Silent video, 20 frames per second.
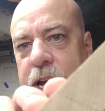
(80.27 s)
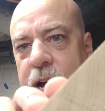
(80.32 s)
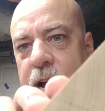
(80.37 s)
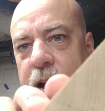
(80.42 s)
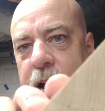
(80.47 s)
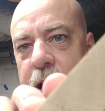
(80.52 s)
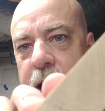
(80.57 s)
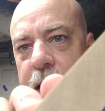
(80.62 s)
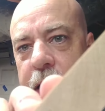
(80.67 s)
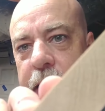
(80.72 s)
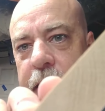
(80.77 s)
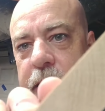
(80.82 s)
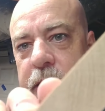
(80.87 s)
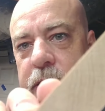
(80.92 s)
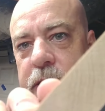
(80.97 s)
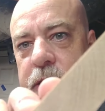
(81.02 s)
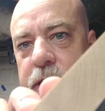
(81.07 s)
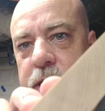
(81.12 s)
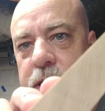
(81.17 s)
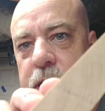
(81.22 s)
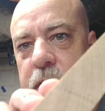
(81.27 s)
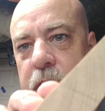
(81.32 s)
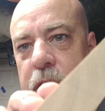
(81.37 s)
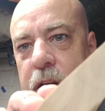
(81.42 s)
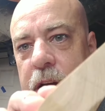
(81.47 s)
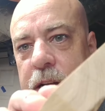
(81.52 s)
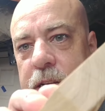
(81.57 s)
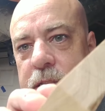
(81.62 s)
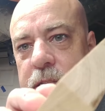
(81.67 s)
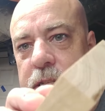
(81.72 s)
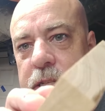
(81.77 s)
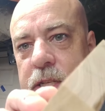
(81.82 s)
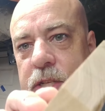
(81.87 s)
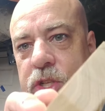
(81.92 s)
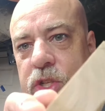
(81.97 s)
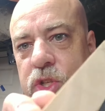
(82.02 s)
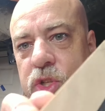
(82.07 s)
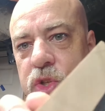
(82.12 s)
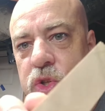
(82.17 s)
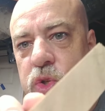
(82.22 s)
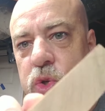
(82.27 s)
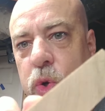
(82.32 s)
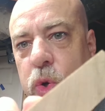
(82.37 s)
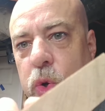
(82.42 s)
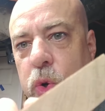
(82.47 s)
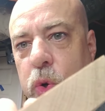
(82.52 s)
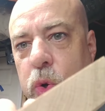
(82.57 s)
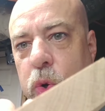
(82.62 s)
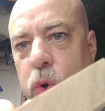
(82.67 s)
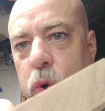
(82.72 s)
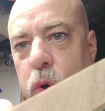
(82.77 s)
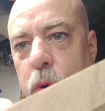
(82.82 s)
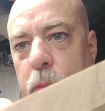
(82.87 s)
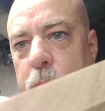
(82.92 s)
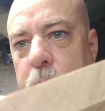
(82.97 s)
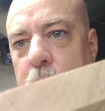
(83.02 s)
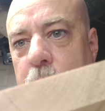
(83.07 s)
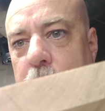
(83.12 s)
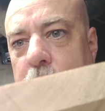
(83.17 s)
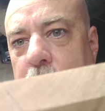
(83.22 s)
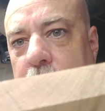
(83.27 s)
cut is just super